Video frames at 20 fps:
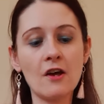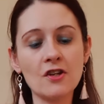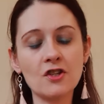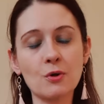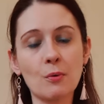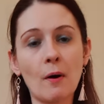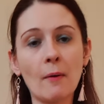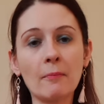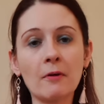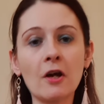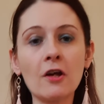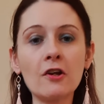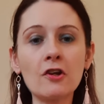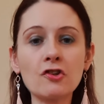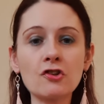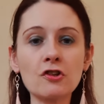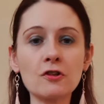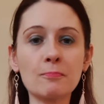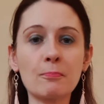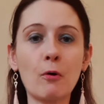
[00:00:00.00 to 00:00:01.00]
So I'm going to
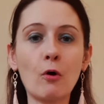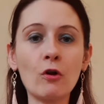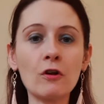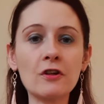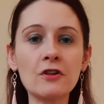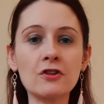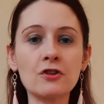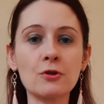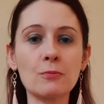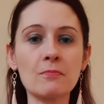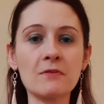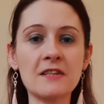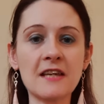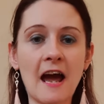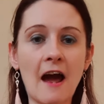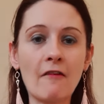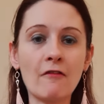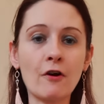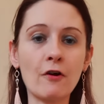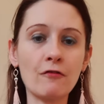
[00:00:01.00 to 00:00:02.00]
just pull you some
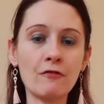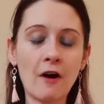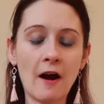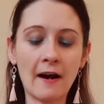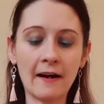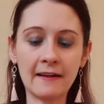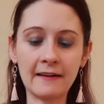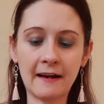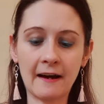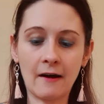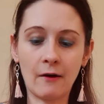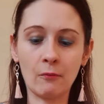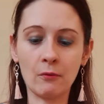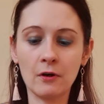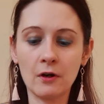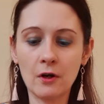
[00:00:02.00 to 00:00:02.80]
tarot right now.